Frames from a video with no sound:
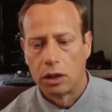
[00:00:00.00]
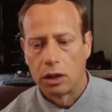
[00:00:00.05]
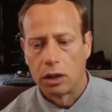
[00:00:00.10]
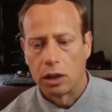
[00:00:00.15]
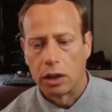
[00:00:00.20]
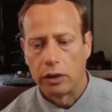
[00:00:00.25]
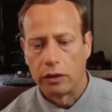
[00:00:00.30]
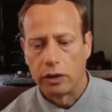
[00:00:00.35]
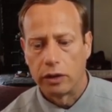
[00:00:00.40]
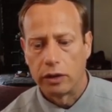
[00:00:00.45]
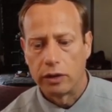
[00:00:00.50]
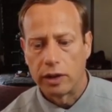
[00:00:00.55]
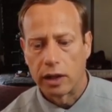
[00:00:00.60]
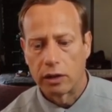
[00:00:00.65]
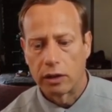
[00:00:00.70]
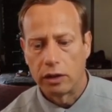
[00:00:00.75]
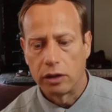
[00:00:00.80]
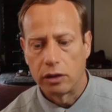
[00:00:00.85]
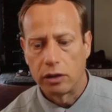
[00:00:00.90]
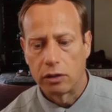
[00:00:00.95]
and then
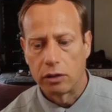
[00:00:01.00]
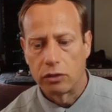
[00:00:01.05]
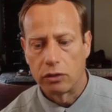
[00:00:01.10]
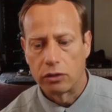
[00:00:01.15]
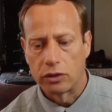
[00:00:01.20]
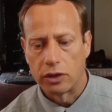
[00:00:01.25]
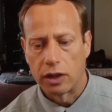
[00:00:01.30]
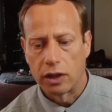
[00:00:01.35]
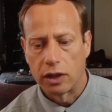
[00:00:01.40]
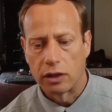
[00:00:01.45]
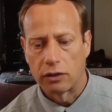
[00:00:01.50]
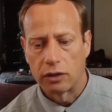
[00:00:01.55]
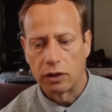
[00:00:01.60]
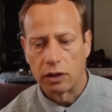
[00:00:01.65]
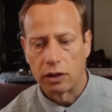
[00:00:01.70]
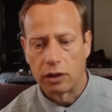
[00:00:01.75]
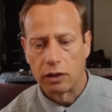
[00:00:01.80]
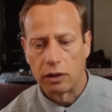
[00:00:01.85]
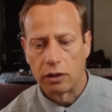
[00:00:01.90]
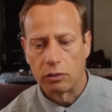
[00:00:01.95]
down here there's nothing,
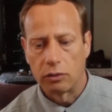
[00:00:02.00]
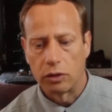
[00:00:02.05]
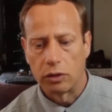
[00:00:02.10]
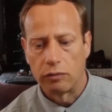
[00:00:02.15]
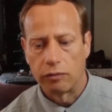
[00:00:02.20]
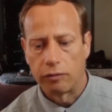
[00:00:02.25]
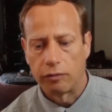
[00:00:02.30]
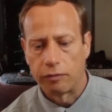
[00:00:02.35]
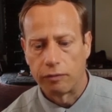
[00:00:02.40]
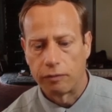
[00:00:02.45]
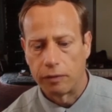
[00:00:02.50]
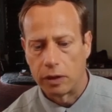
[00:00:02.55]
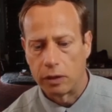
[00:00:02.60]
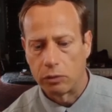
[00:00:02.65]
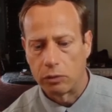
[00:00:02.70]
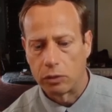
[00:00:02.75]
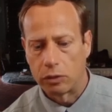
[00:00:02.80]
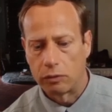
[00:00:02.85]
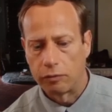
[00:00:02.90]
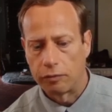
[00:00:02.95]
and then it
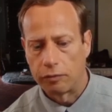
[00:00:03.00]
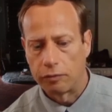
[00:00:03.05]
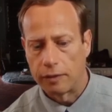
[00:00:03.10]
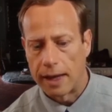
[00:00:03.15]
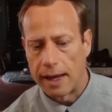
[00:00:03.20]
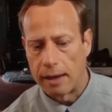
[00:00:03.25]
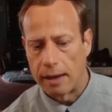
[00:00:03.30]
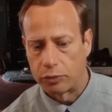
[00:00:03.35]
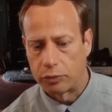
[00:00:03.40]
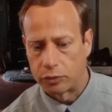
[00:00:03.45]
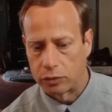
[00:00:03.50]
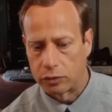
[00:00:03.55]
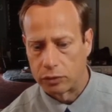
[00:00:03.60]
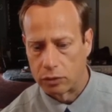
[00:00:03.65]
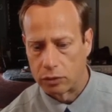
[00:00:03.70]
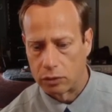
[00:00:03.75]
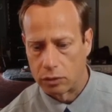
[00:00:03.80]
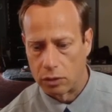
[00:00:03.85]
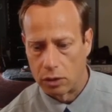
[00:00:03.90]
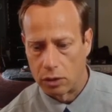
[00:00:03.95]
would flap
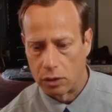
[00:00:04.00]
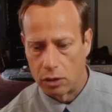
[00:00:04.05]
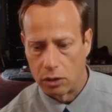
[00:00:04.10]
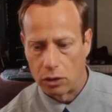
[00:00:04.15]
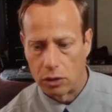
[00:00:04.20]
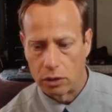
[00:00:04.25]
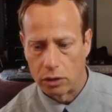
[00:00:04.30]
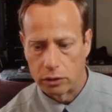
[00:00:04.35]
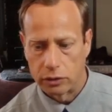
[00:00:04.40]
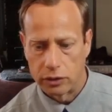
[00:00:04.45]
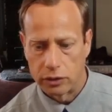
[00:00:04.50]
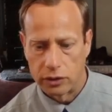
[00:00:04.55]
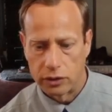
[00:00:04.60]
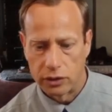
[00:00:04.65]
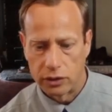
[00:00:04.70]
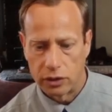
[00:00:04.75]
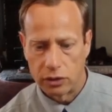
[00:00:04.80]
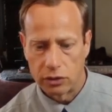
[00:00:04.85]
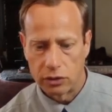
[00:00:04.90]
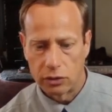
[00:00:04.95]
along this
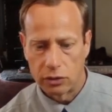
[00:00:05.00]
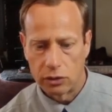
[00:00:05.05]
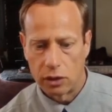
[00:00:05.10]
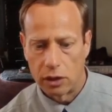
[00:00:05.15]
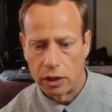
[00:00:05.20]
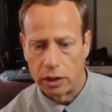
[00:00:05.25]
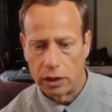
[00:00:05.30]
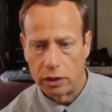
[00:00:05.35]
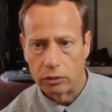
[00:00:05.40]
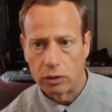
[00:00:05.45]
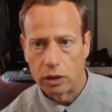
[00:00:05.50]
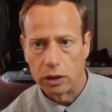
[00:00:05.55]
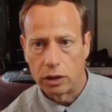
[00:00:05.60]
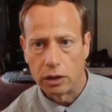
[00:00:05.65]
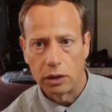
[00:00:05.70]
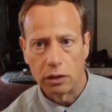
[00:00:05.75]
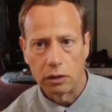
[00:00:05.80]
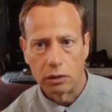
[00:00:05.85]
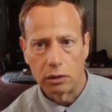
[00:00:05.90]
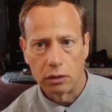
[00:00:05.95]
center line right
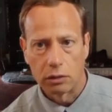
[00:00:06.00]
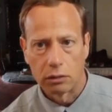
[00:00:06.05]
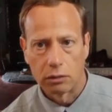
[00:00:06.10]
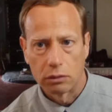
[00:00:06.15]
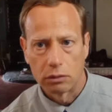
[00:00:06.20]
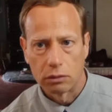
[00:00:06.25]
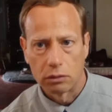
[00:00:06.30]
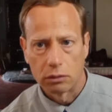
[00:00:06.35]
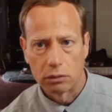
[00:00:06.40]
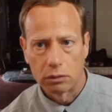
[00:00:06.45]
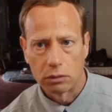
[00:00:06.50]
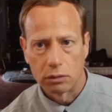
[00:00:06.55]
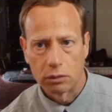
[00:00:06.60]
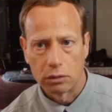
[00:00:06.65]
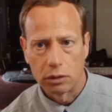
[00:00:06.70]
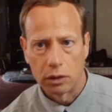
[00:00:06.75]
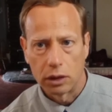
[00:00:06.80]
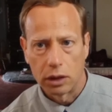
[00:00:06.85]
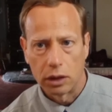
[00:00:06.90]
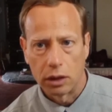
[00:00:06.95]
here.
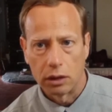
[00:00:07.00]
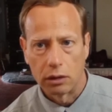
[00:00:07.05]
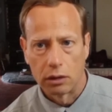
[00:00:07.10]
Okay,